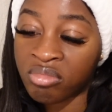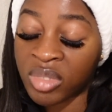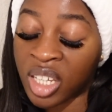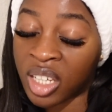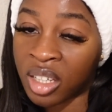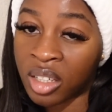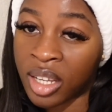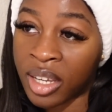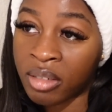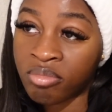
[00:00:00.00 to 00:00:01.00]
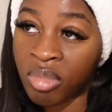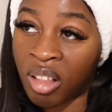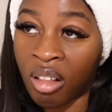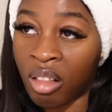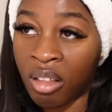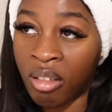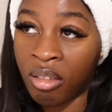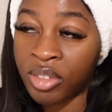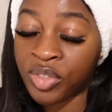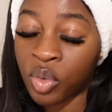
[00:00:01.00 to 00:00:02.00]
yeah, like
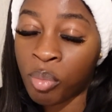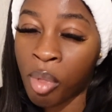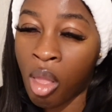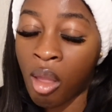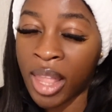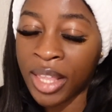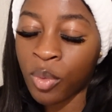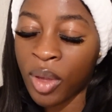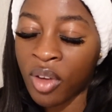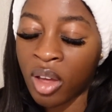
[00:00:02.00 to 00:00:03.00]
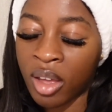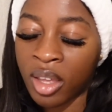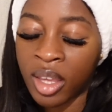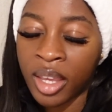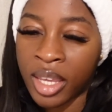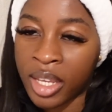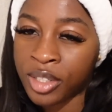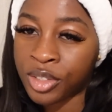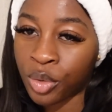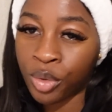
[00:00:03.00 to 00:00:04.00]
just feel blur. Like the weather is
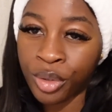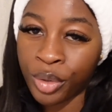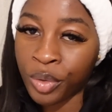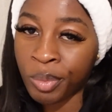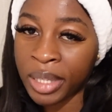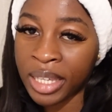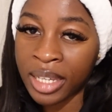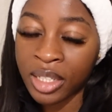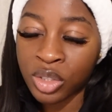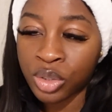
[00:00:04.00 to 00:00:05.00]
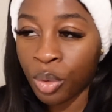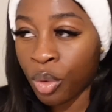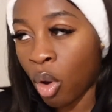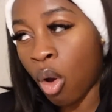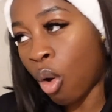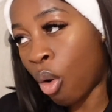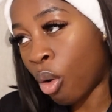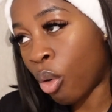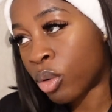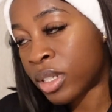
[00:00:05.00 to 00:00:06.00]
so gloomy and it's so cold.